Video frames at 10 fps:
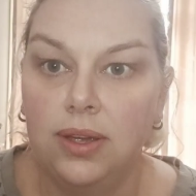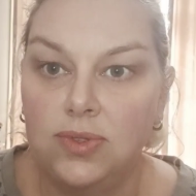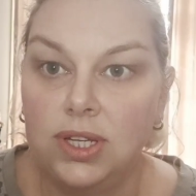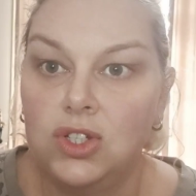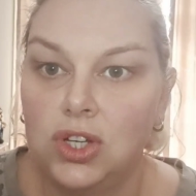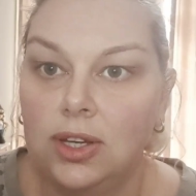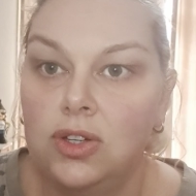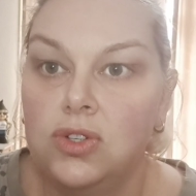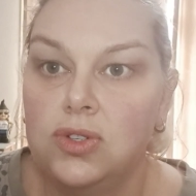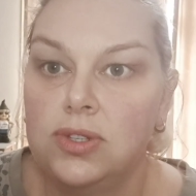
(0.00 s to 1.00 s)
to get
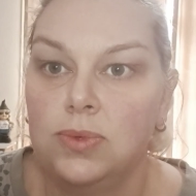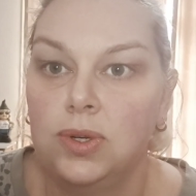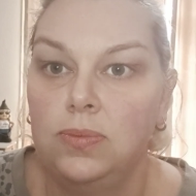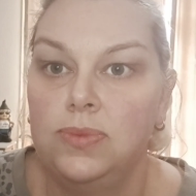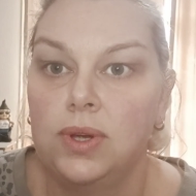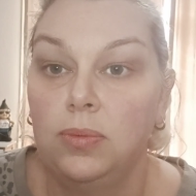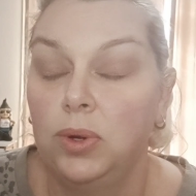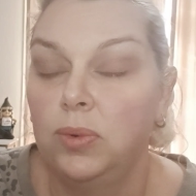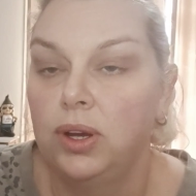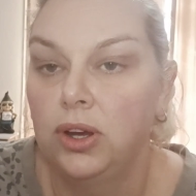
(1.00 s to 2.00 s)
changed. Sometimes I'm
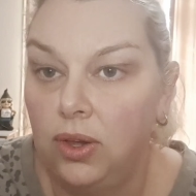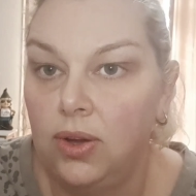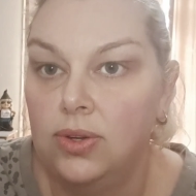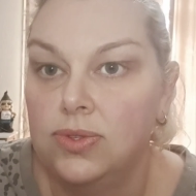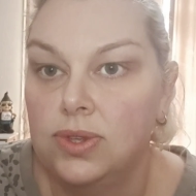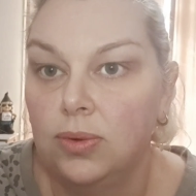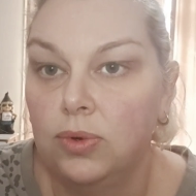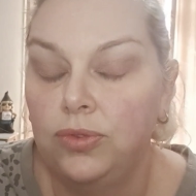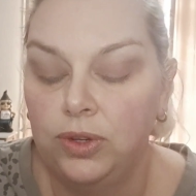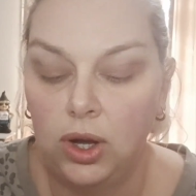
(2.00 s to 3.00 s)
not wearing clothes that
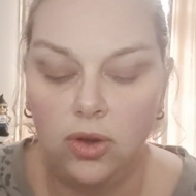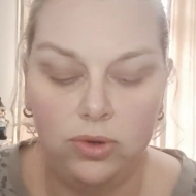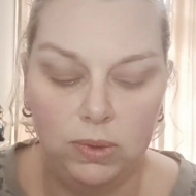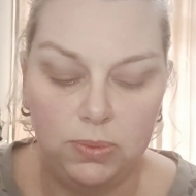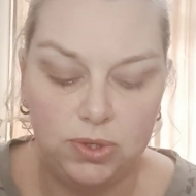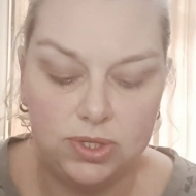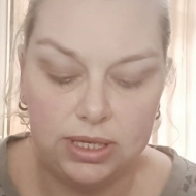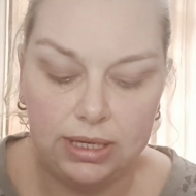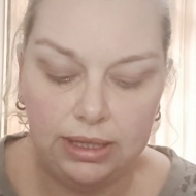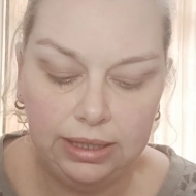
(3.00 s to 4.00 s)
would fit over my
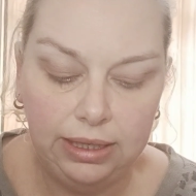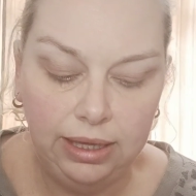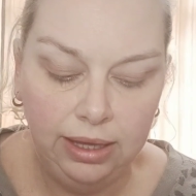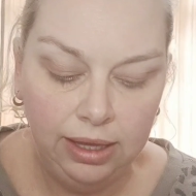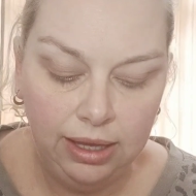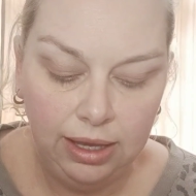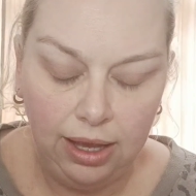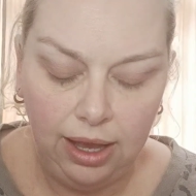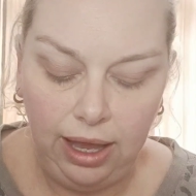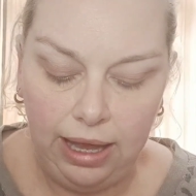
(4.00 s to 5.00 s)
prosthetic.
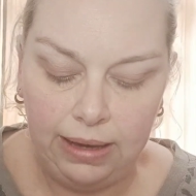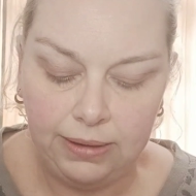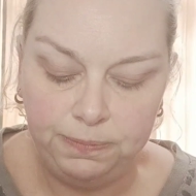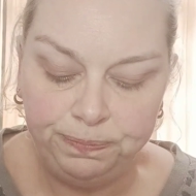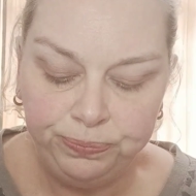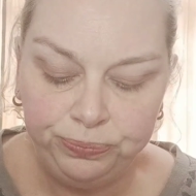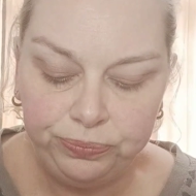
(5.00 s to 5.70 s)
And